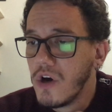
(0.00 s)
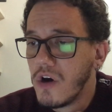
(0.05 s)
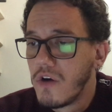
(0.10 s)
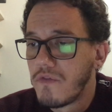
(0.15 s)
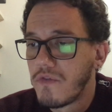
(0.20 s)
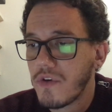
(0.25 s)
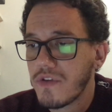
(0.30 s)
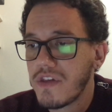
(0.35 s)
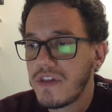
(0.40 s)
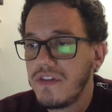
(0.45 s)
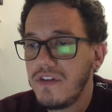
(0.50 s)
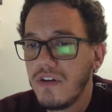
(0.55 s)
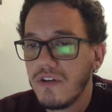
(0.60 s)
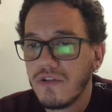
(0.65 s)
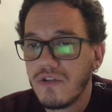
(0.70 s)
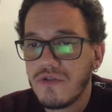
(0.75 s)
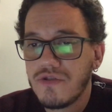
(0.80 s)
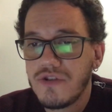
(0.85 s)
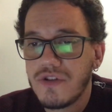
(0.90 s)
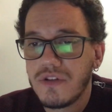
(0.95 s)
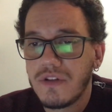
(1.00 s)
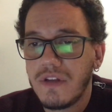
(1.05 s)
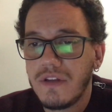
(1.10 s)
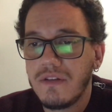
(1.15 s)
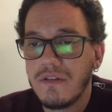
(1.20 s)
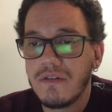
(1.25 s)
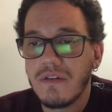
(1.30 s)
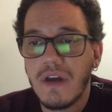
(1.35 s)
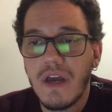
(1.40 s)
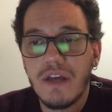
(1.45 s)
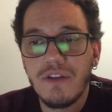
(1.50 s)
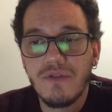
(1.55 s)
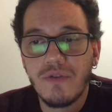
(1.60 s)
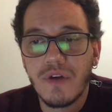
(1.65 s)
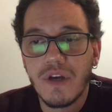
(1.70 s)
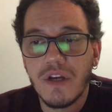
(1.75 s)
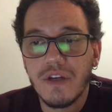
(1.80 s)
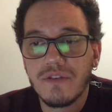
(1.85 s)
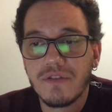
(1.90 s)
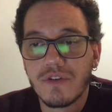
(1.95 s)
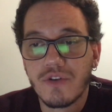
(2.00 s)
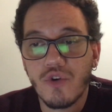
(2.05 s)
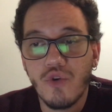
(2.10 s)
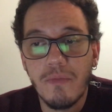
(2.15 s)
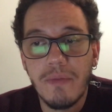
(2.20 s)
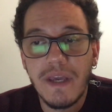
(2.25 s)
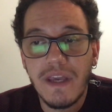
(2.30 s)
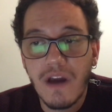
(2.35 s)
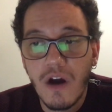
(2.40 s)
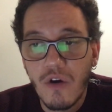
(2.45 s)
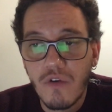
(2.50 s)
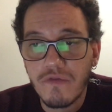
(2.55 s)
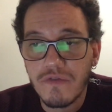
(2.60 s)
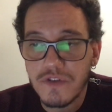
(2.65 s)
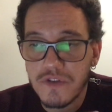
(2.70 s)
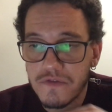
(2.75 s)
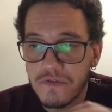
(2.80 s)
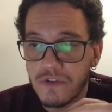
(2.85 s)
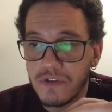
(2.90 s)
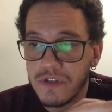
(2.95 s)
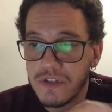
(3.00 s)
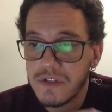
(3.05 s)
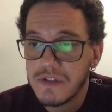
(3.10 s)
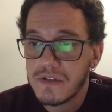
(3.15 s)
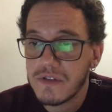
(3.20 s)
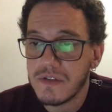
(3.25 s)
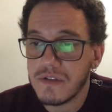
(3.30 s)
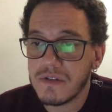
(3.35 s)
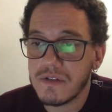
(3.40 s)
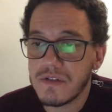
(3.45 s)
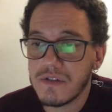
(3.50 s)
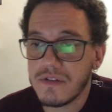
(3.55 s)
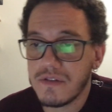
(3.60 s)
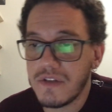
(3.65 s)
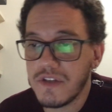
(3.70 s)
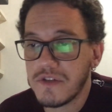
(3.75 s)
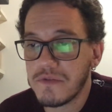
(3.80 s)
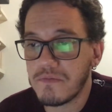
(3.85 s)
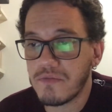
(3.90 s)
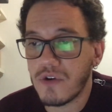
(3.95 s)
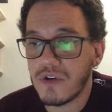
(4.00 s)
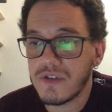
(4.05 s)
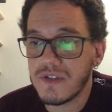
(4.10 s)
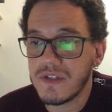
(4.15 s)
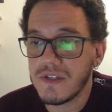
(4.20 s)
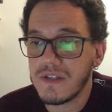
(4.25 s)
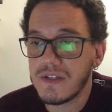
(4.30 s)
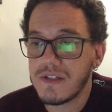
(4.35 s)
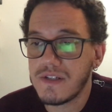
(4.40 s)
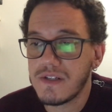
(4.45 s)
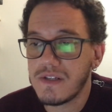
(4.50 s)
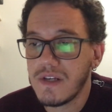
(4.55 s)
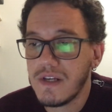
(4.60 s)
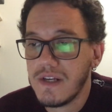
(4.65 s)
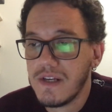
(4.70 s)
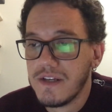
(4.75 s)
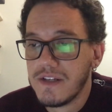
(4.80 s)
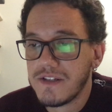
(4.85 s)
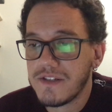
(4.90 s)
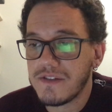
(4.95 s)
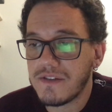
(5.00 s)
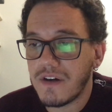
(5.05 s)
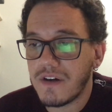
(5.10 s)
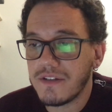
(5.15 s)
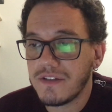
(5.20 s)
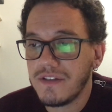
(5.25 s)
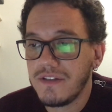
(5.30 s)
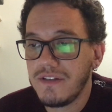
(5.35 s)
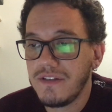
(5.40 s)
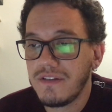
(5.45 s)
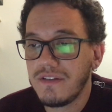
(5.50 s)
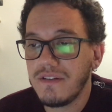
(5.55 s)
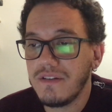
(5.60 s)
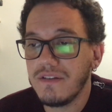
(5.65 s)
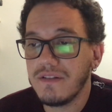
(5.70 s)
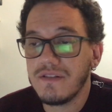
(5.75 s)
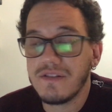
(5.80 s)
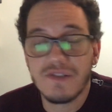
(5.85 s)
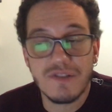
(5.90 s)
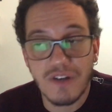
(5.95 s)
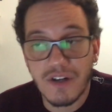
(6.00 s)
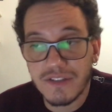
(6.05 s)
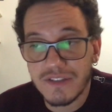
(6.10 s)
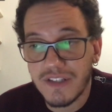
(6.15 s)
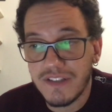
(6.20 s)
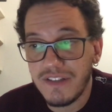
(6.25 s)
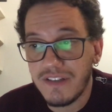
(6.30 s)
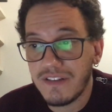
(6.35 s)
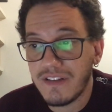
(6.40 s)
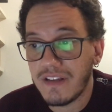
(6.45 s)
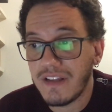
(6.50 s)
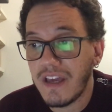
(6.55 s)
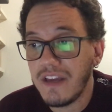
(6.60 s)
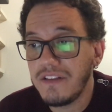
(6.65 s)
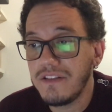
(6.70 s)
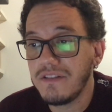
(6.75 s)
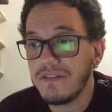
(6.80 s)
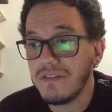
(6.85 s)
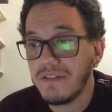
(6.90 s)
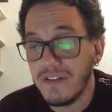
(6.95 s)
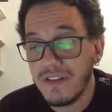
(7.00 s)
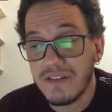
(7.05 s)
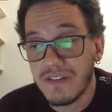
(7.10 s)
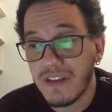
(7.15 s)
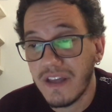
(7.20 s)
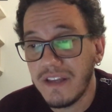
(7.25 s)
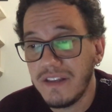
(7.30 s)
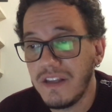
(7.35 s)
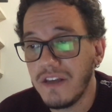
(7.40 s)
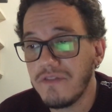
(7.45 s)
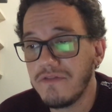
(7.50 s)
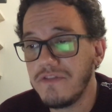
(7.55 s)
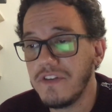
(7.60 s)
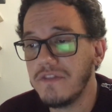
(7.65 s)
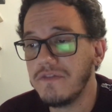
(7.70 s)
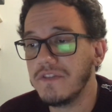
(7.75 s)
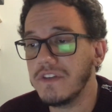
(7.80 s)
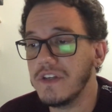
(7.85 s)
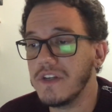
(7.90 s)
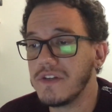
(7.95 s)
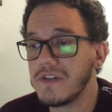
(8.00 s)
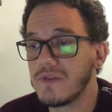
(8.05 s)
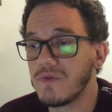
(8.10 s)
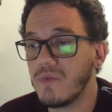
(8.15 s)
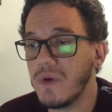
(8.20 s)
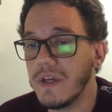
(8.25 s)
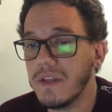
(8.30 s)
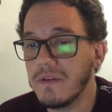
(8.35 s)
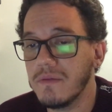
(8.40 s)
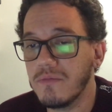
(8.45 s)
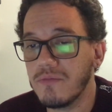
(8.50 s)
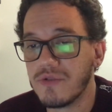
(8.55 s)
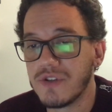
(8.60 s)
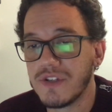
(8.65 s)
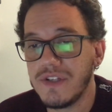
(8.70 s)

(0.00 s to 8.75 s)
For the theologian and educator Rubem Alves, for instance, this process started in the 1950s when